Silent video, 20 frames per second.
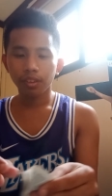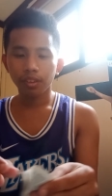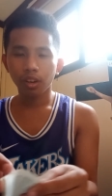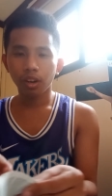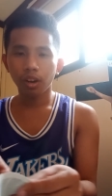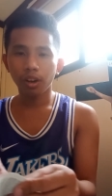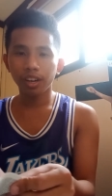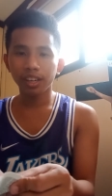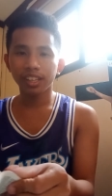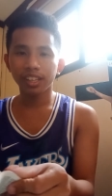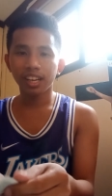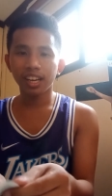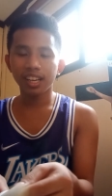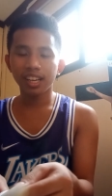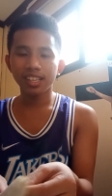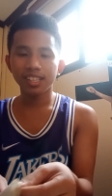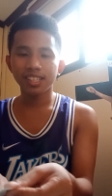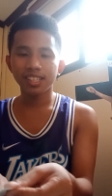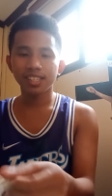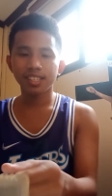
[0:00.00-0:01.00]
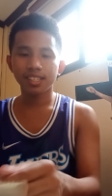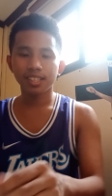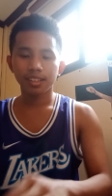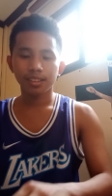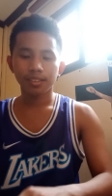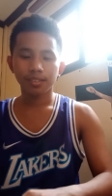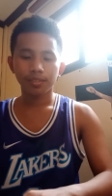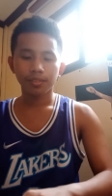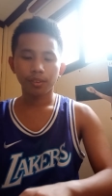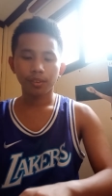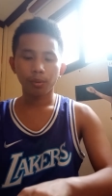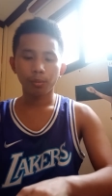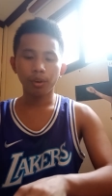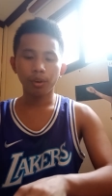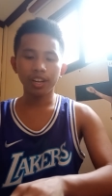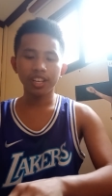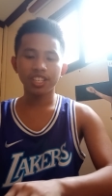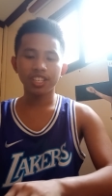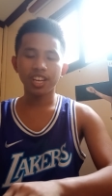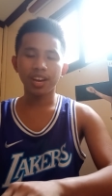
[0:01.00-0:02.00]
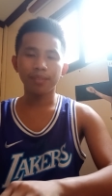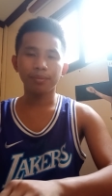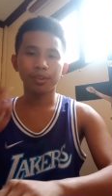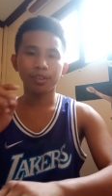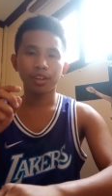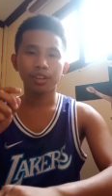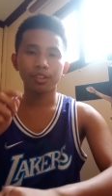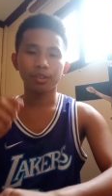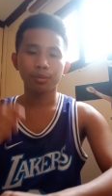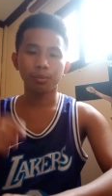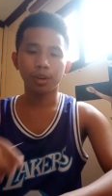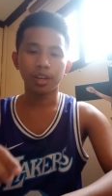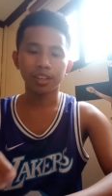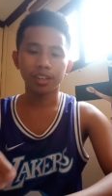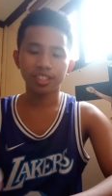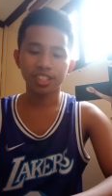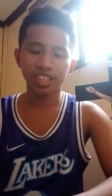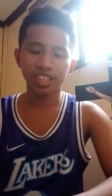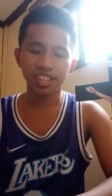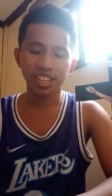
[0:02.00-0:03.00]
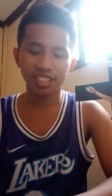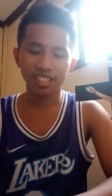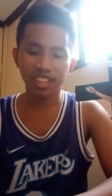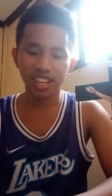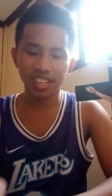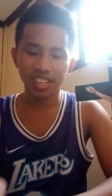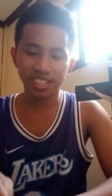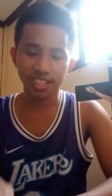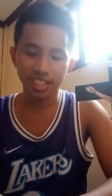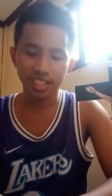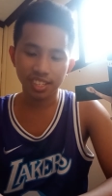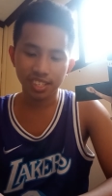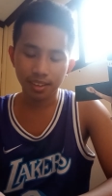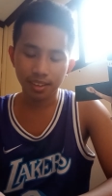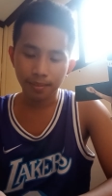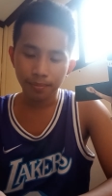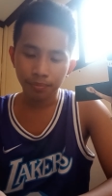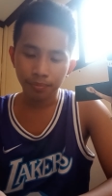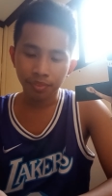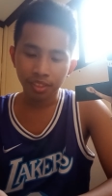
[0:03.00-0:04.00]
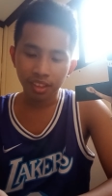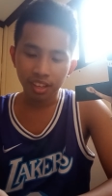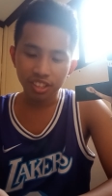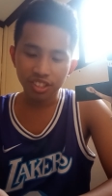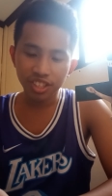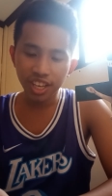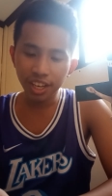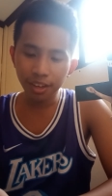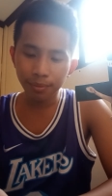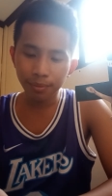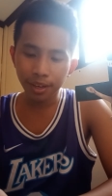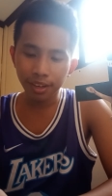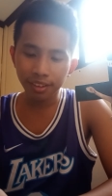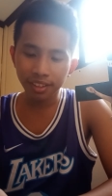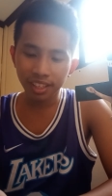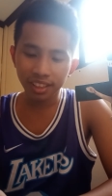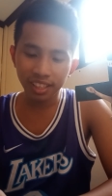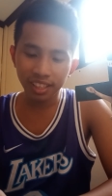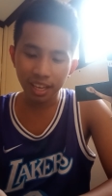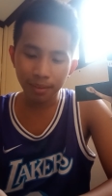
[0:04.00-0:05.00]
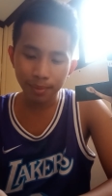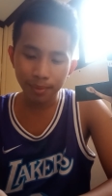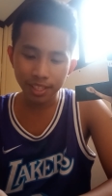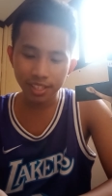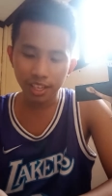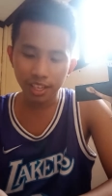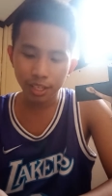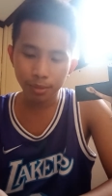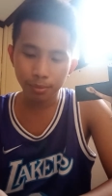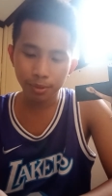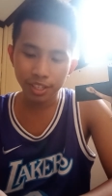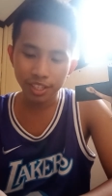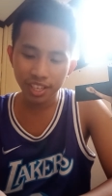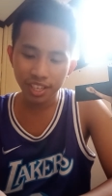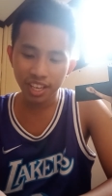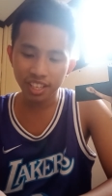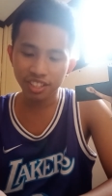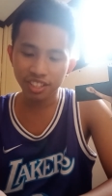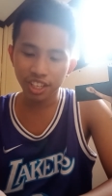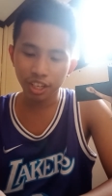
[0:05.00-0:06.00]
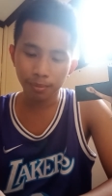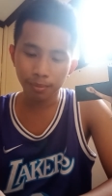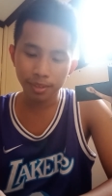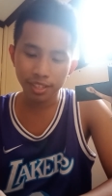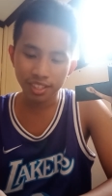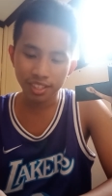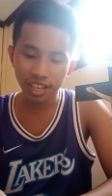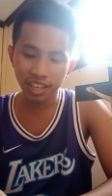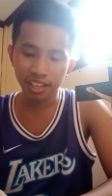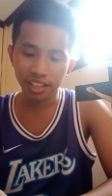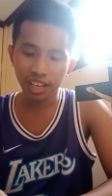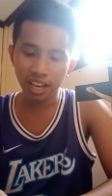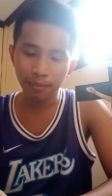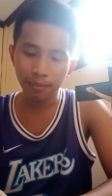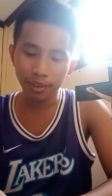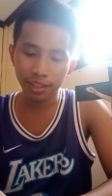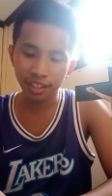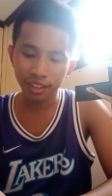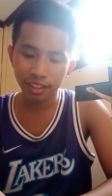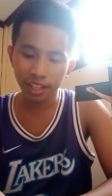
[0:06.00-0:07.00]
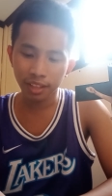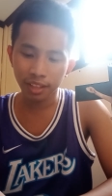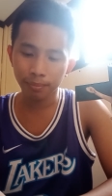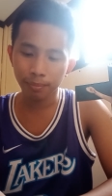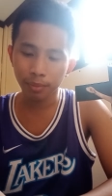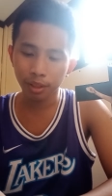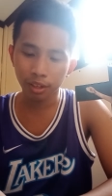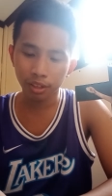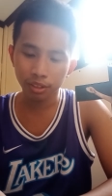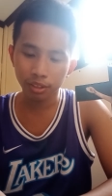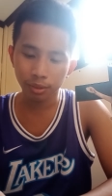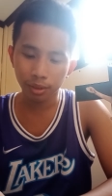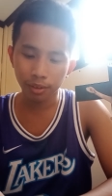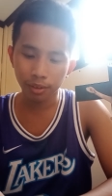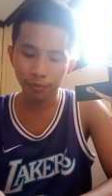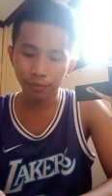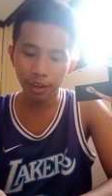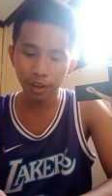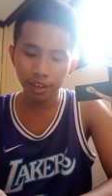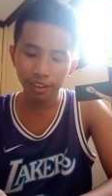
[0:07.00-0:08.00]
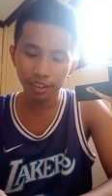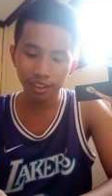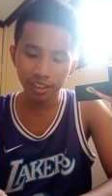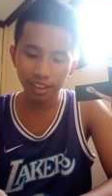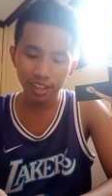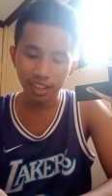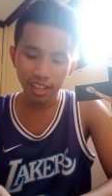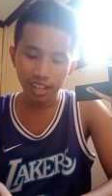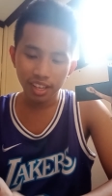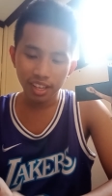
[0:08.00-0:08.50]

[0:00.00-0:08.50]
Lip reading: Alright, guys. We're at chapter 31 of Genesis. Jacob heard that Laban's sons were saying Jacob has taken everything that belonged to our father.